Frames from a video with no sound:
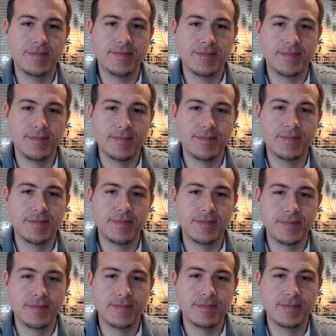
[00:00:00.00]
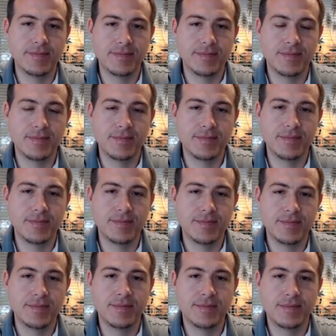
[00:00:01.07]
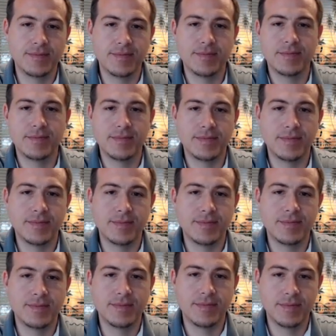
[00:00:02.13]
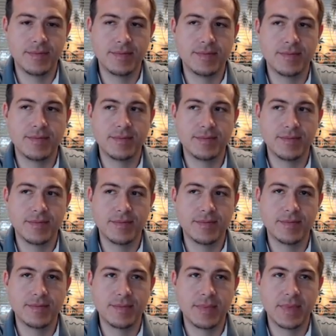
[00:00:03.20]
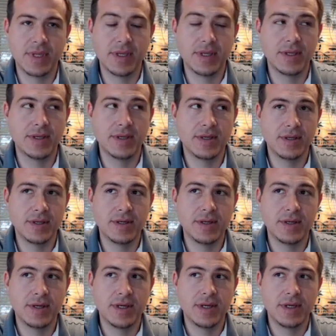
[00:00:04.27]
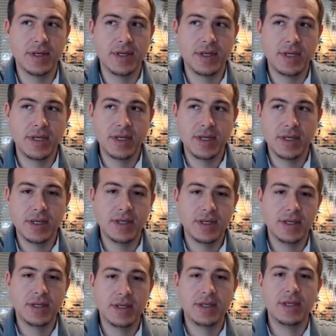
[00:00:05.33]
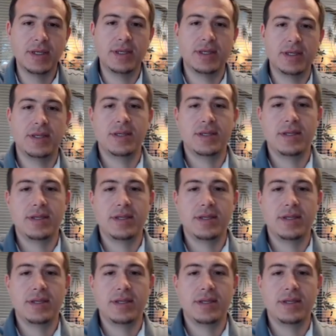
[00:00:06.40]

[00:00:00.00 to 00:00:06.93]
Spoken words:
(silent)